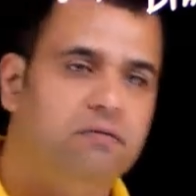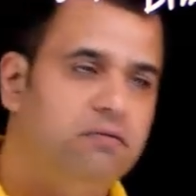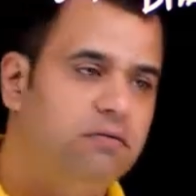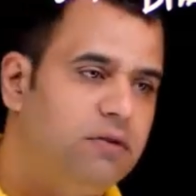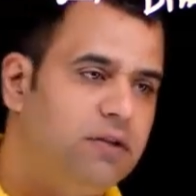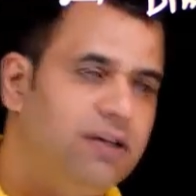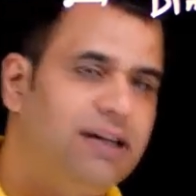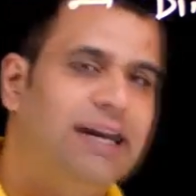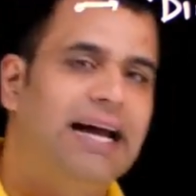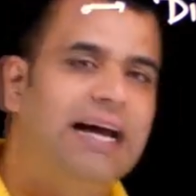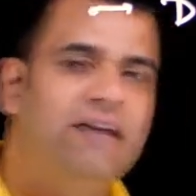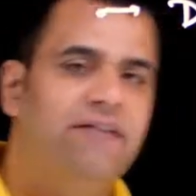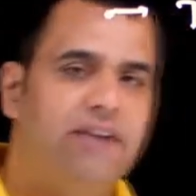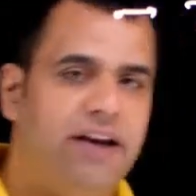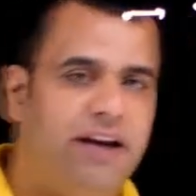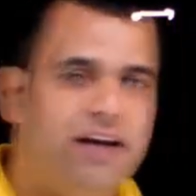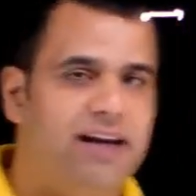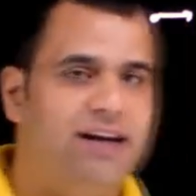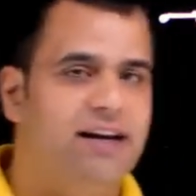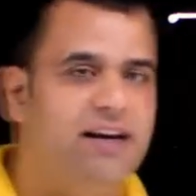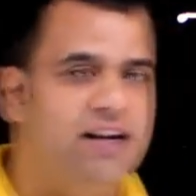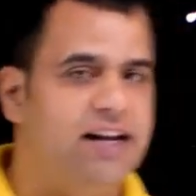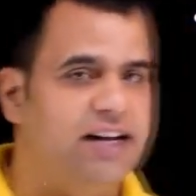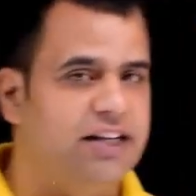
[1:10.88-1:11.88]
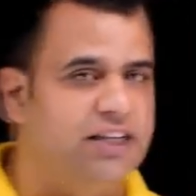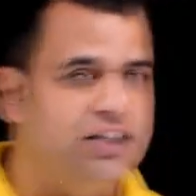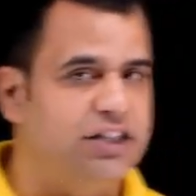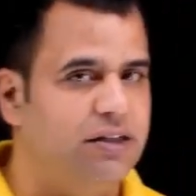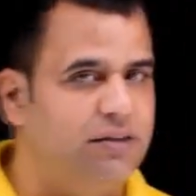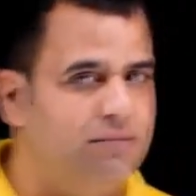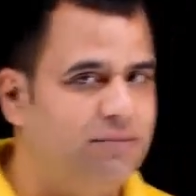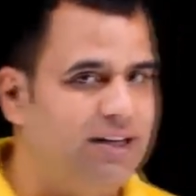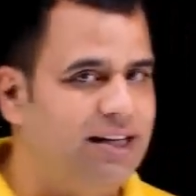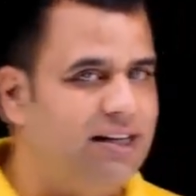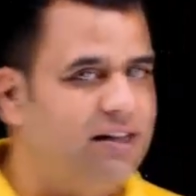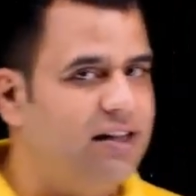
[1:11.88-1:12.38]
driving in nature,
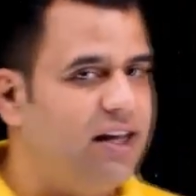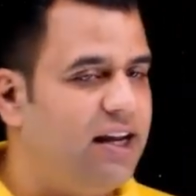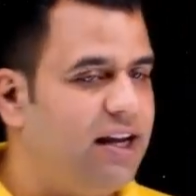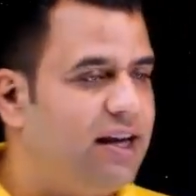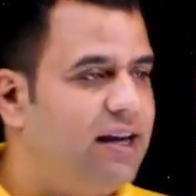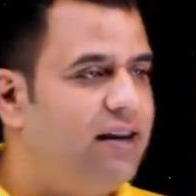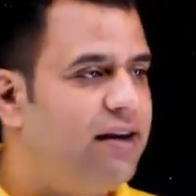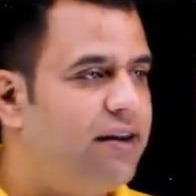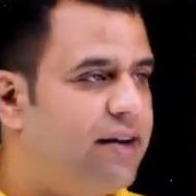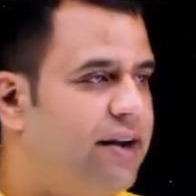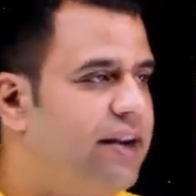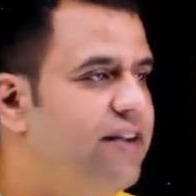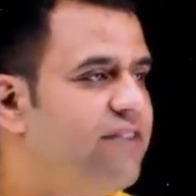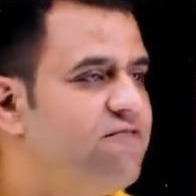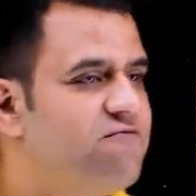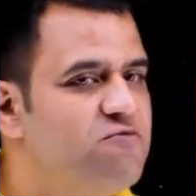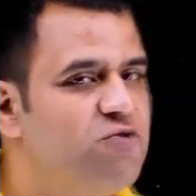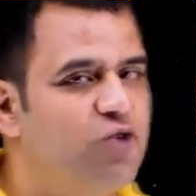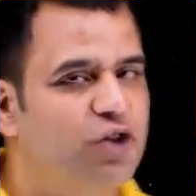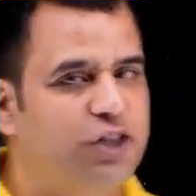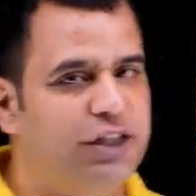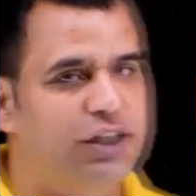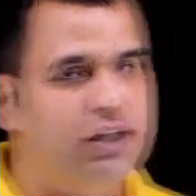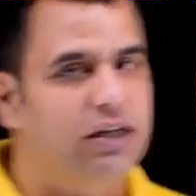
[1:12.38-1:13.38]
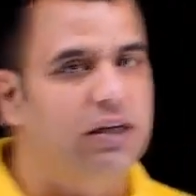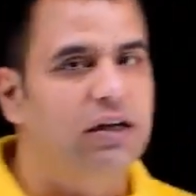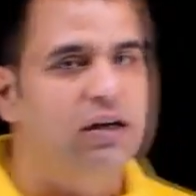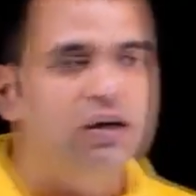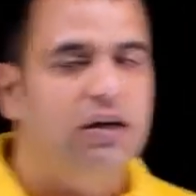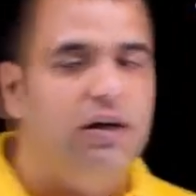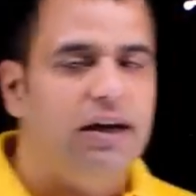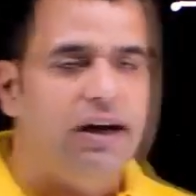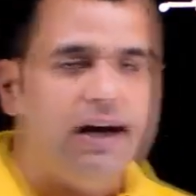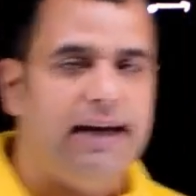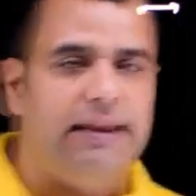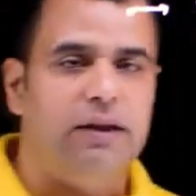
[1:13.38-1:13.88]
meaning they can drive motion,
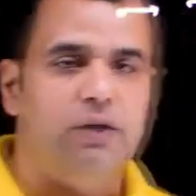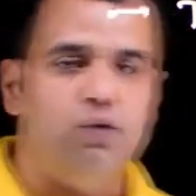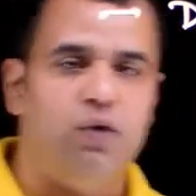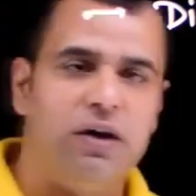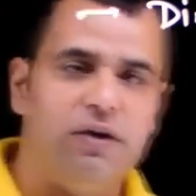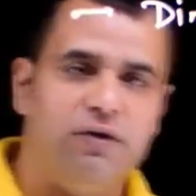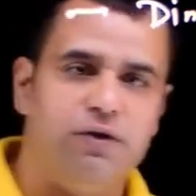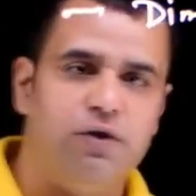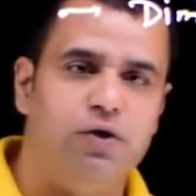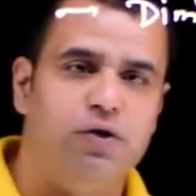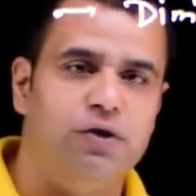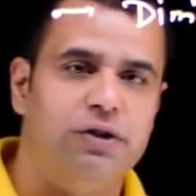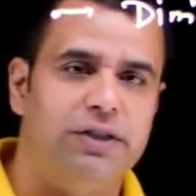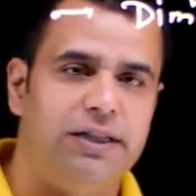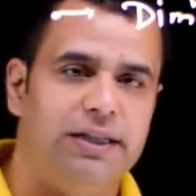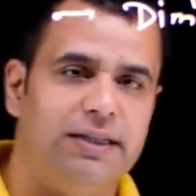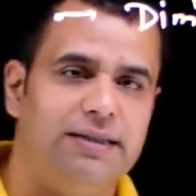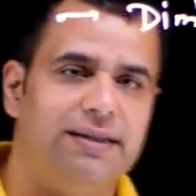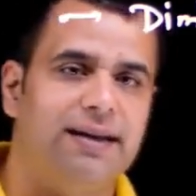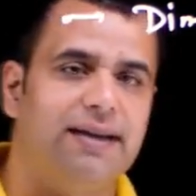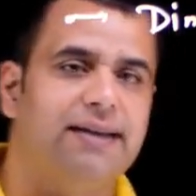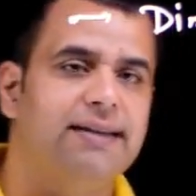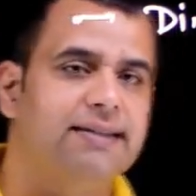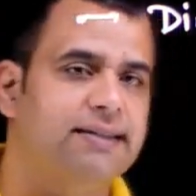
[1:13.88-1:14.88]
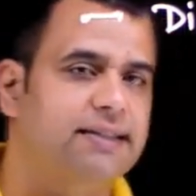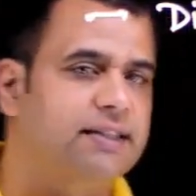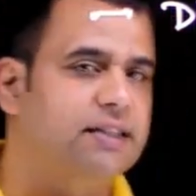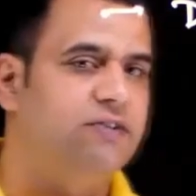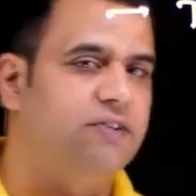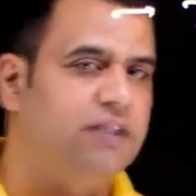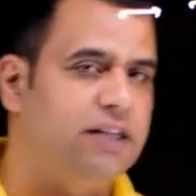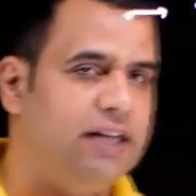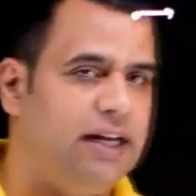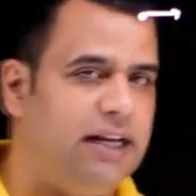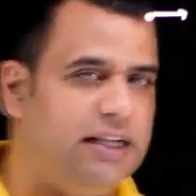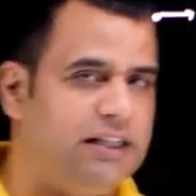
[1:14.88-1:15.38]
and the one force is resistive
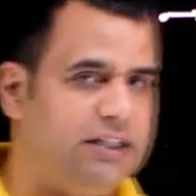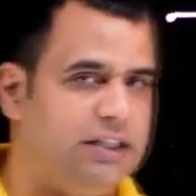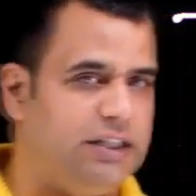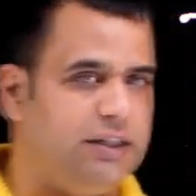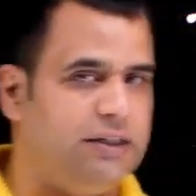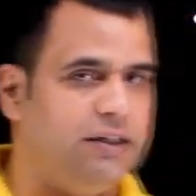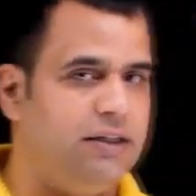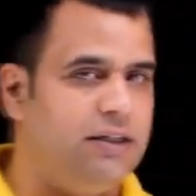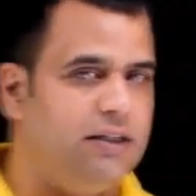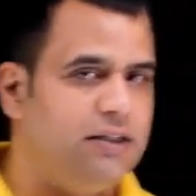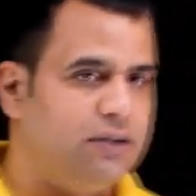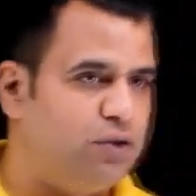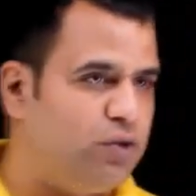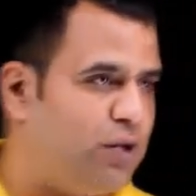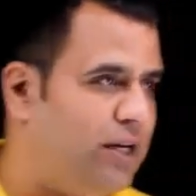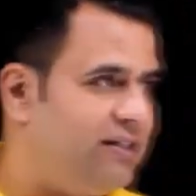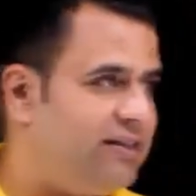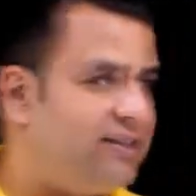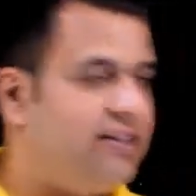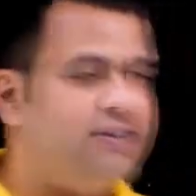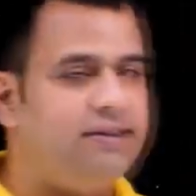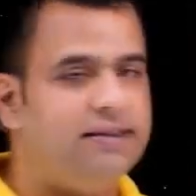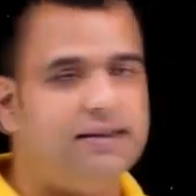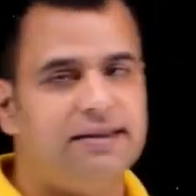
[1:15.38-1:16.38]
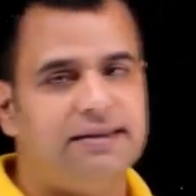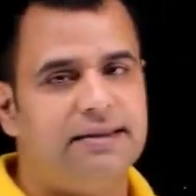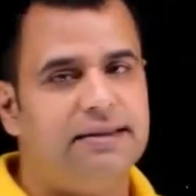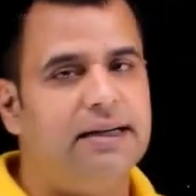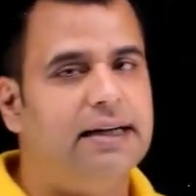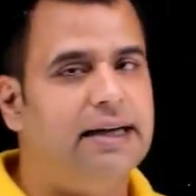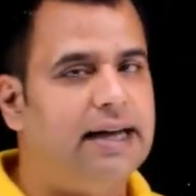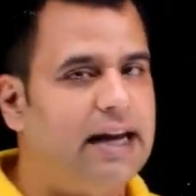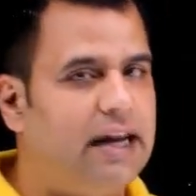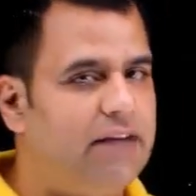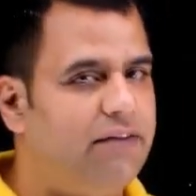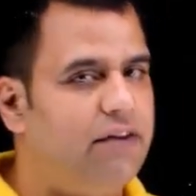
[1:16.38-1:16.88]
in nature. So let's discuss the
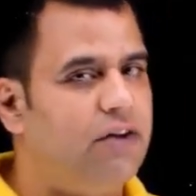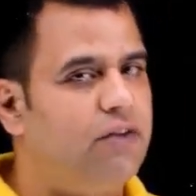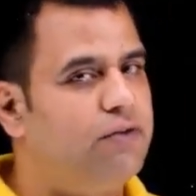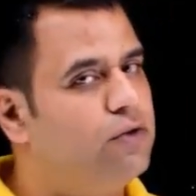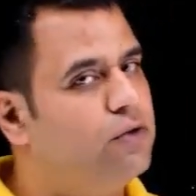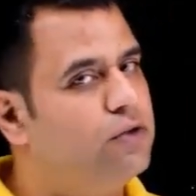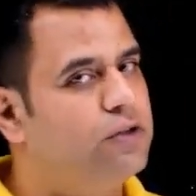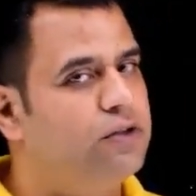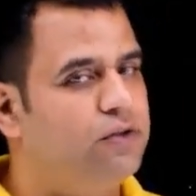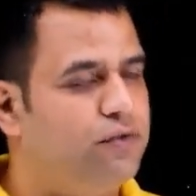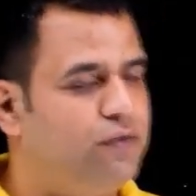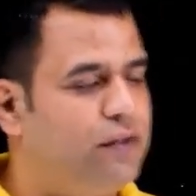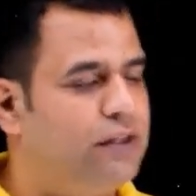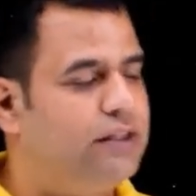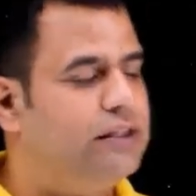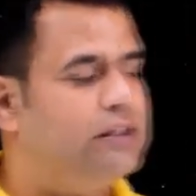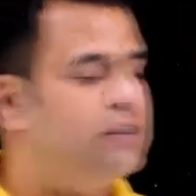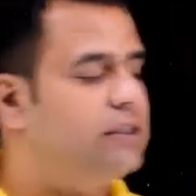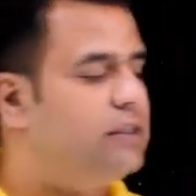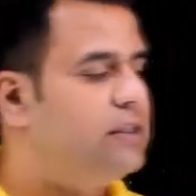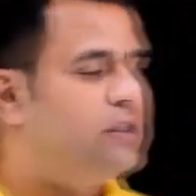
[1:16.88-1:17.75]
driving force first.